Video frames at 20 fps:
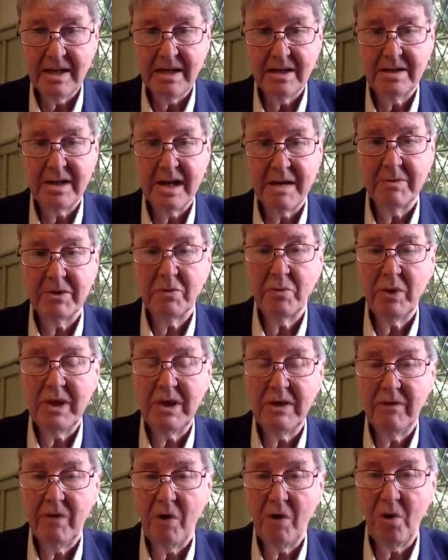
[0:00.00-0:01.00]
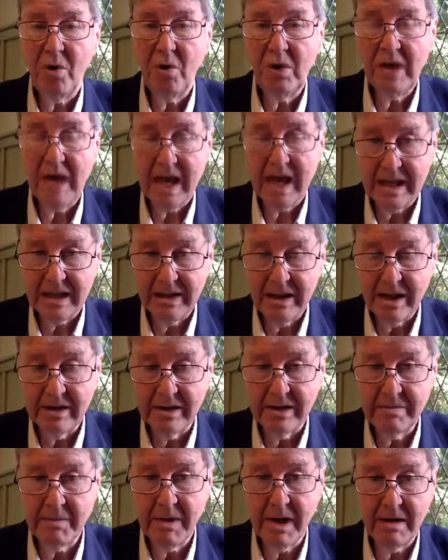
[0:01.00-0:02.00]
Same as we've all had
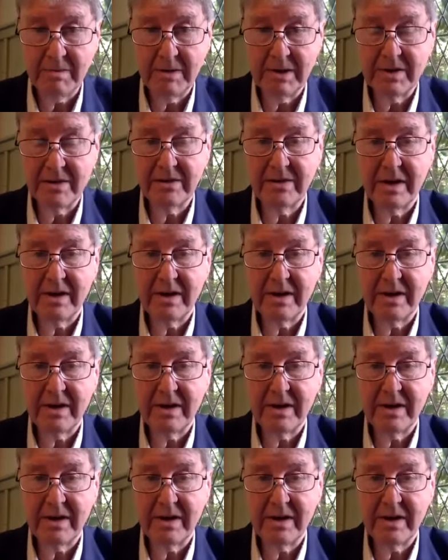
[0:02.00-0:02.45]
those moments,